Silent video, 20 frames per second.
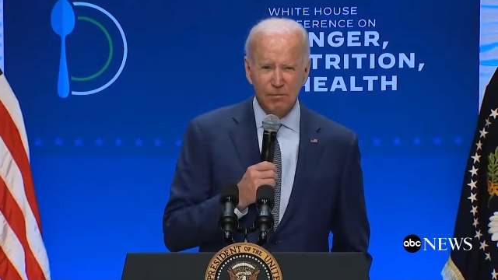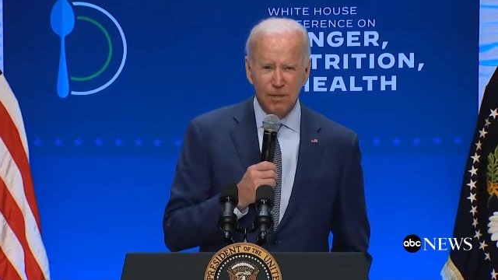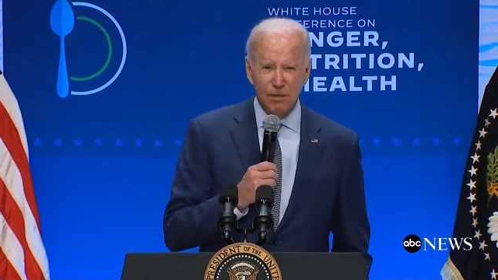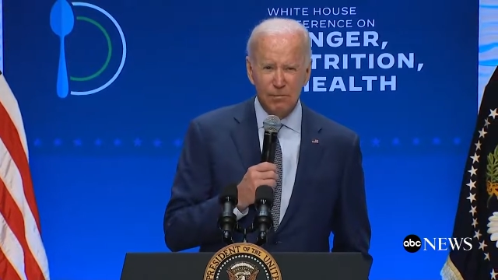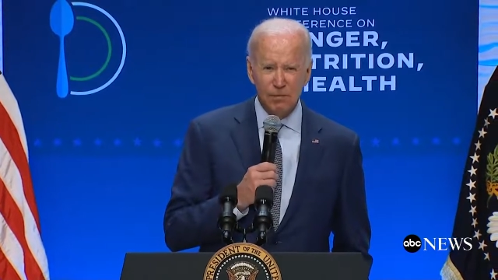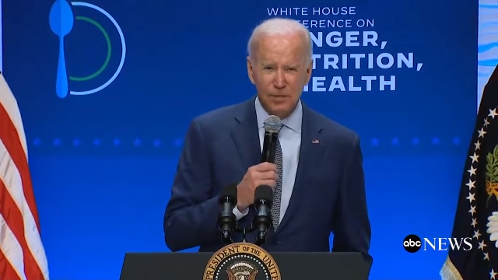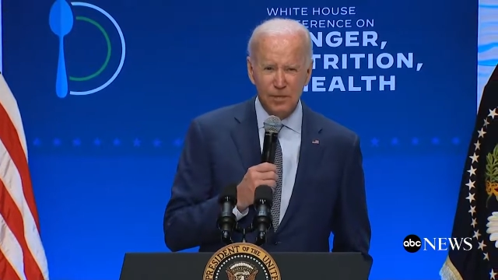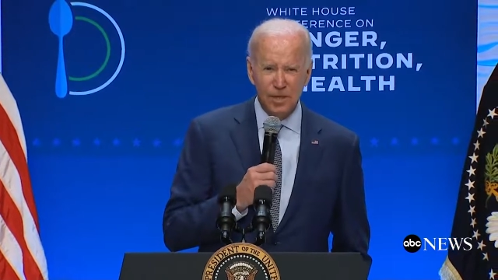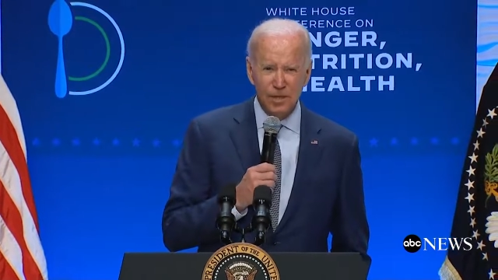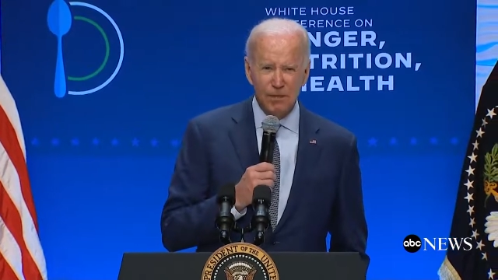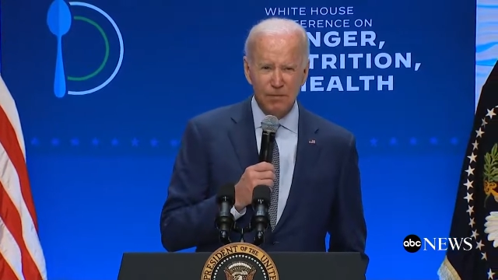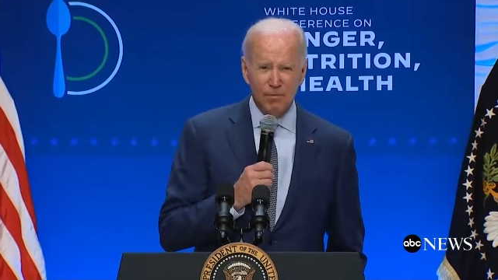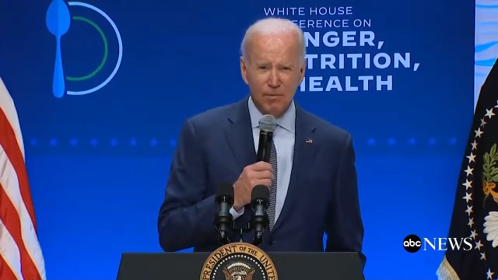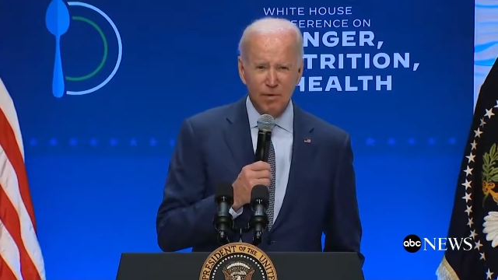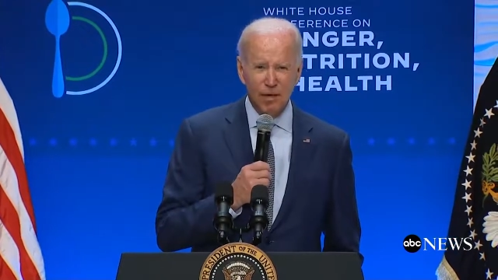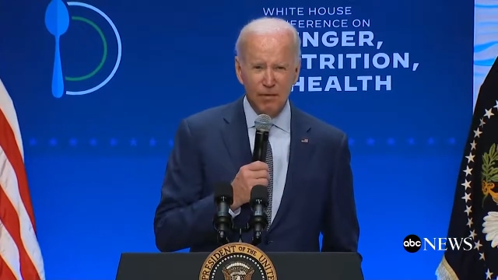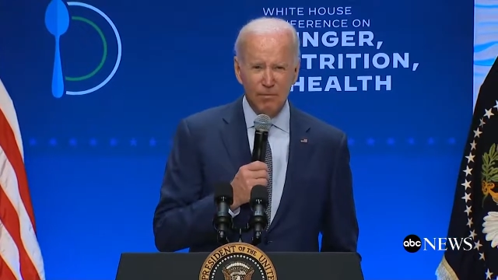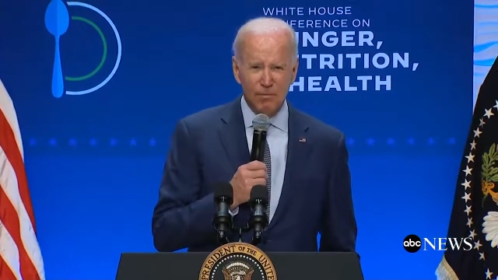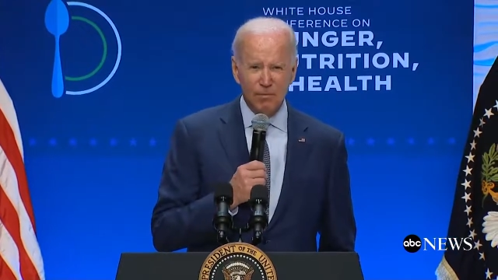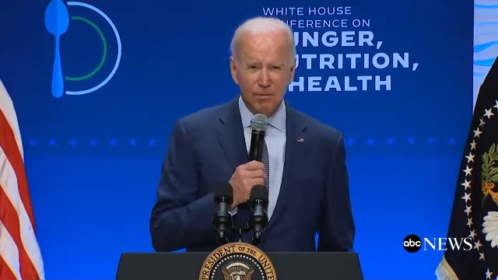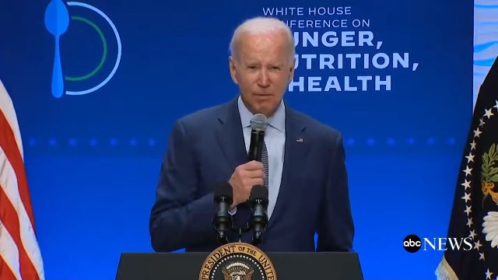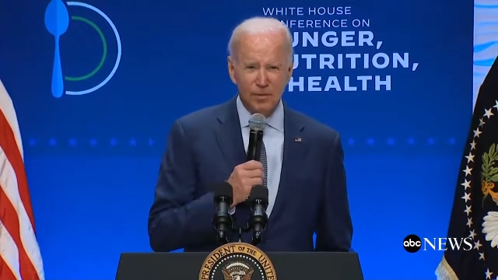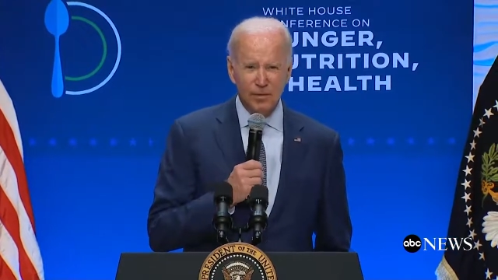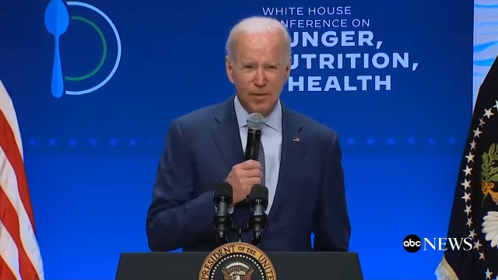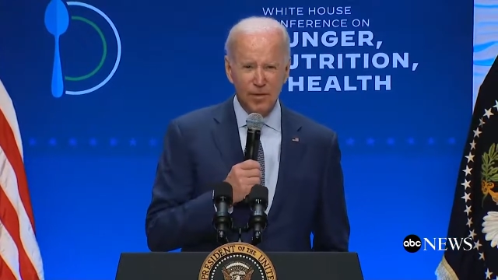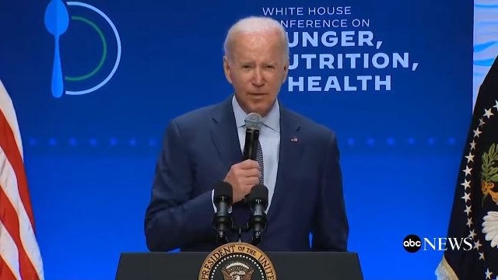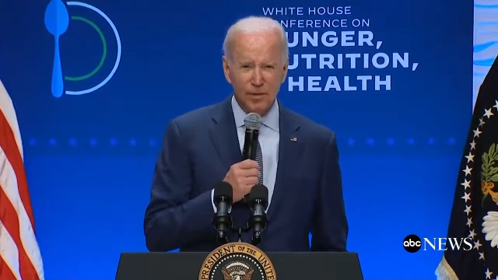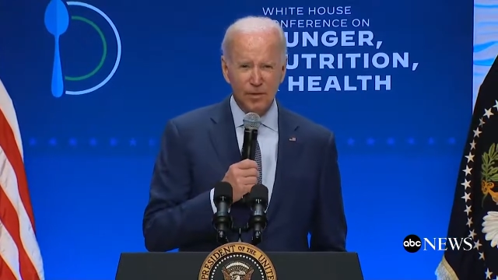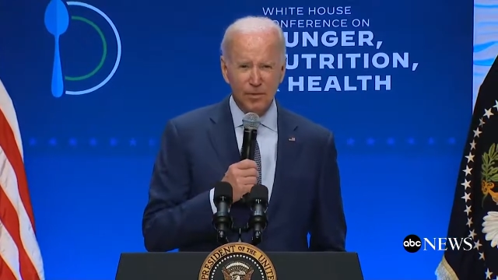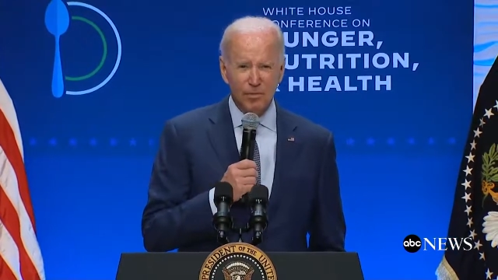Representative Governor,
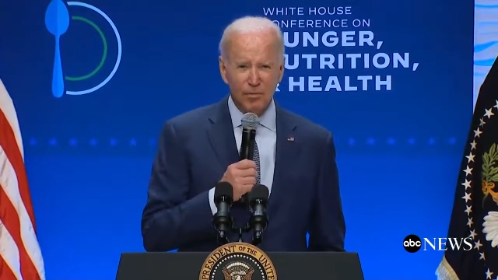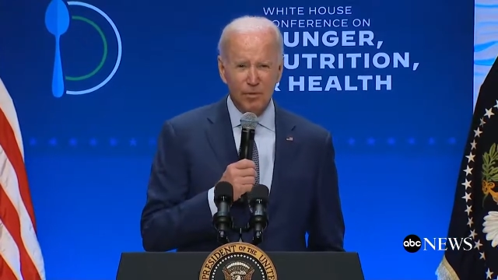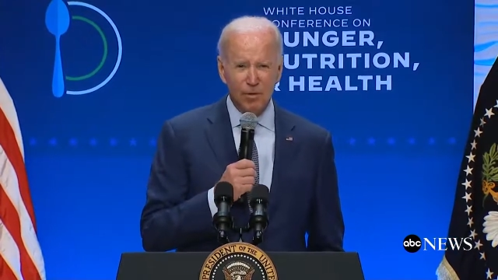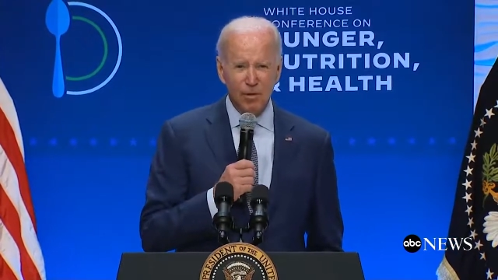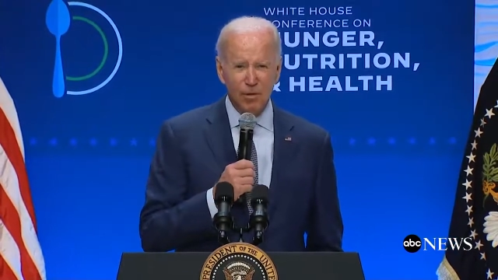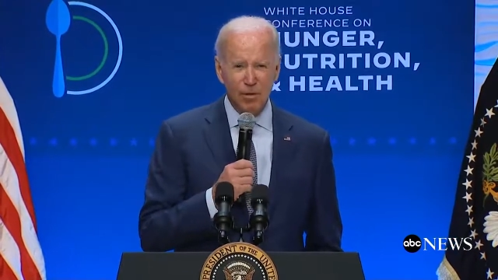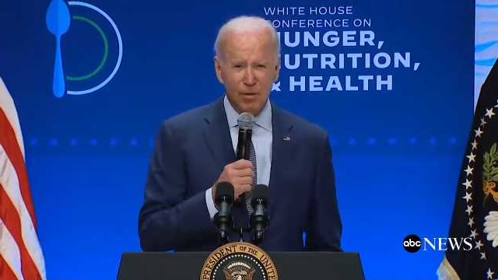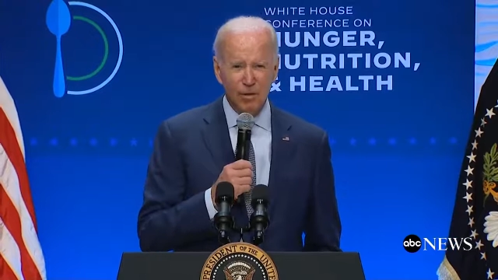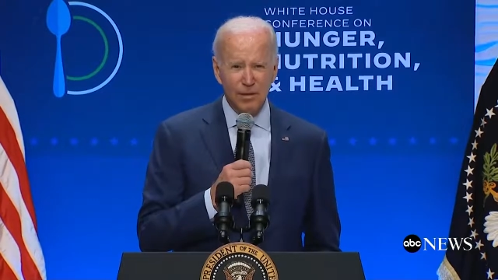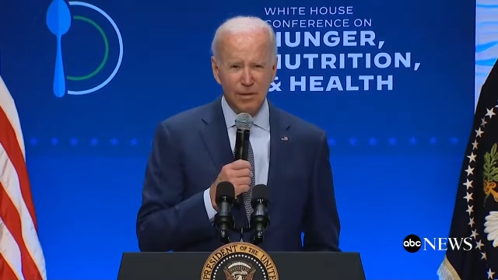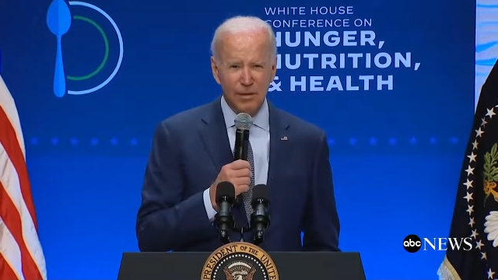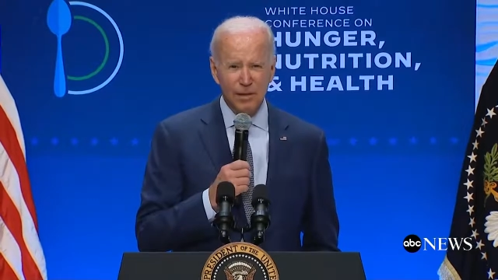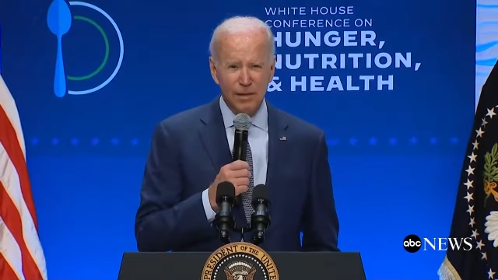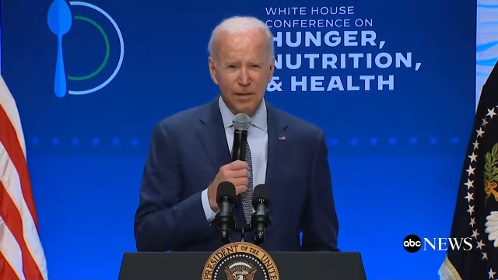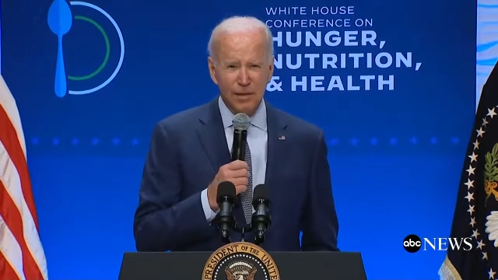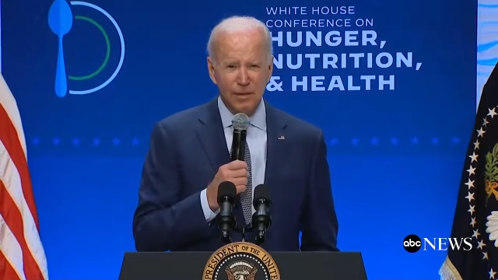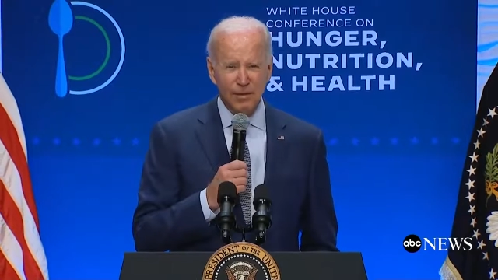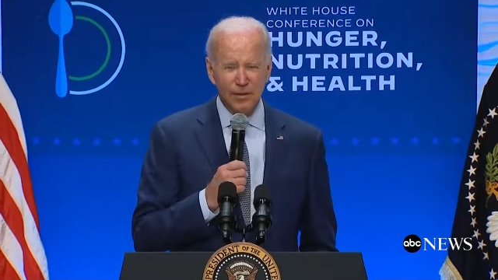Senator Braun,